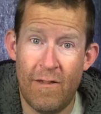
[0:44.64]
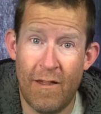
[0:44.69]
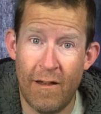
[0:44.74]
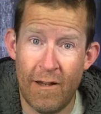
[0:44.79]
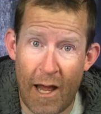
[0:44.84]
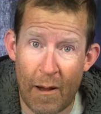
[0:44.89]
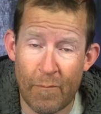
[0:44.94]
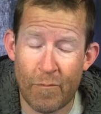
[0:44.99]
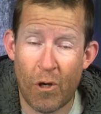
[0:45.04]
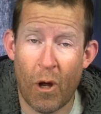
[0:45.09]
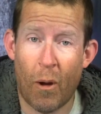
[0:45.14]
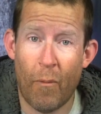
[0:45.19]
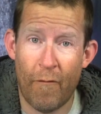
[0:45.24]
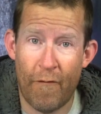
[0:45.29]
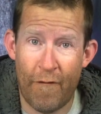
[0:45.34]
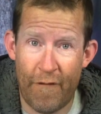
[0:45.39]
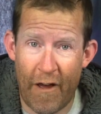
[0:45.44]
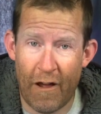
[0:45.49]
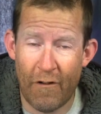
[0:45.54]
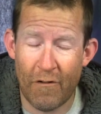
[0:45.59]
the
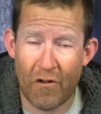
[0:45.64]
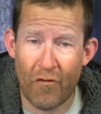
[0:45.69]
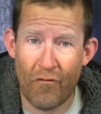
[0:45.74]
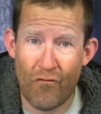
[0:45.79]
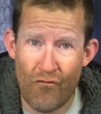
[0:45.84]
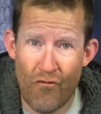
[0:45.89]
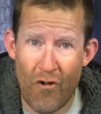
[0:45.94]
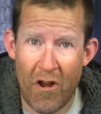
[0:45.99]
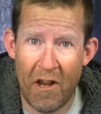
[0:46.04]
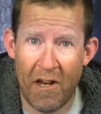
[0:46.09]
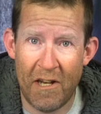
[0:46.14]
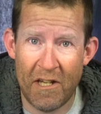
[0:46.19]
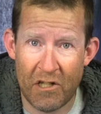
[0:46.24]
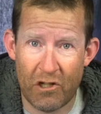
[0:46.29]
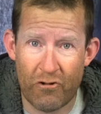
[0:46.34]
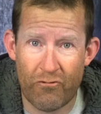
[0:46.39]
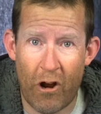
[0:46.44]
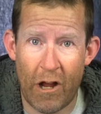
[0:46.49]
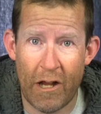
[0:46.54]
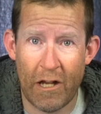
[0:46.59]
laptop felt really
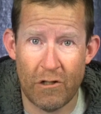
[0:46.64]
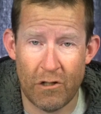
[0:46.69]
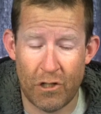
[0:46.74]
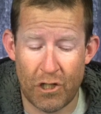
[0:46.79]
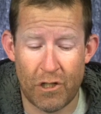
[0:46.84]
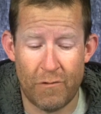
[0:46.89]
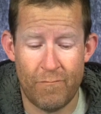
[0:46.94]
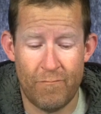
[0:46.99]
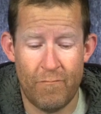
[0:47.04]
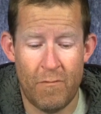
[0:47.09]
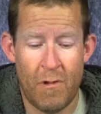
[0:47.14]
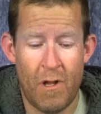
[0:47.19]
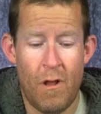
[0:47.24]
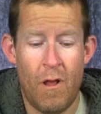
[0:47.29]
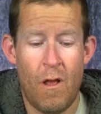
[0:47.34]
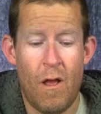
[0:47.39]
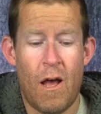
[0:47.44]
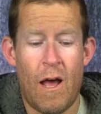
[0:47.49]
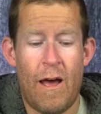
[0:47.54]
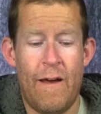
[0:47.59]
strange.
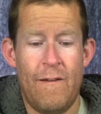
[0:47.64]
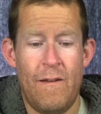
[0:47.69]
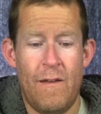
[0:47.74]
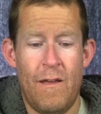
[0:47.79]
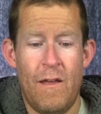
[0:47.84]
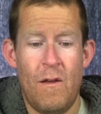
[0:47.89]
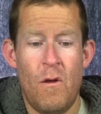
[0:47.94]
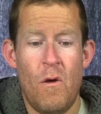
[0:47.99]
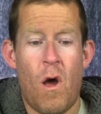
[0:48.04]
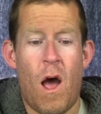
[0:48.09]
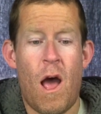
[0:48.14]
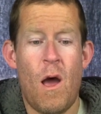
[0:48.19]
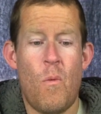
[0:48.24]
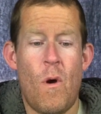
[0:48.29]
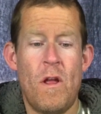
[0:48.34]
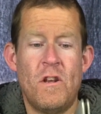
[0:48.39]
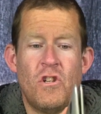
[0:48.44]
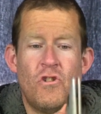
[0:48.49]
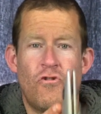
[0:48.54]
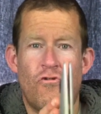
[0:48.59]
I
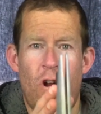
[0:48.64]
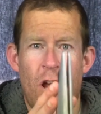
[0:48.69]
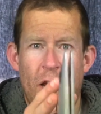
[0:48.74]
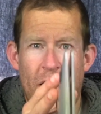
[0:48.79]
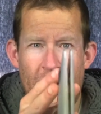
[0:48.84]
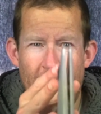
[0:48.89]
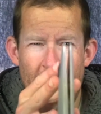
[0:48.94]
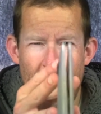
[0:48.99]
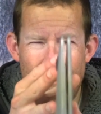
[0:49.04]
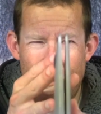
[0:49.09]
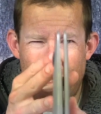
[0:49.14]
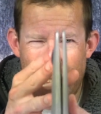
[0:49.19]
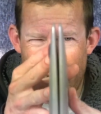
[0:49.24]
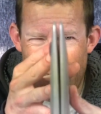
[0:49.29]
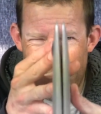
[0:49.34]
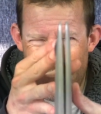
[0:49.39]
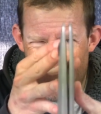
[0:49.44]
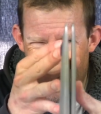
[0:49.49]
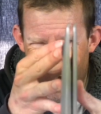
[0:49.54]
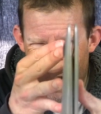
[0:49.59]
went to try and close
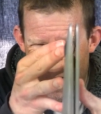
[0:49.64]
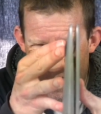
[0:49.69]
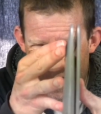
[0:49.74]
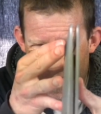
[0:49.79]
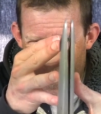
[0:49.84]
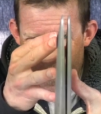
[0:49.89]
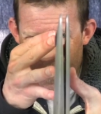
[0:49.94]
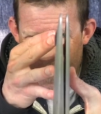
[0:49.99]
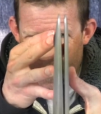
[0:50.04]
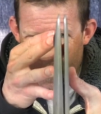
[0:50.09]
it. That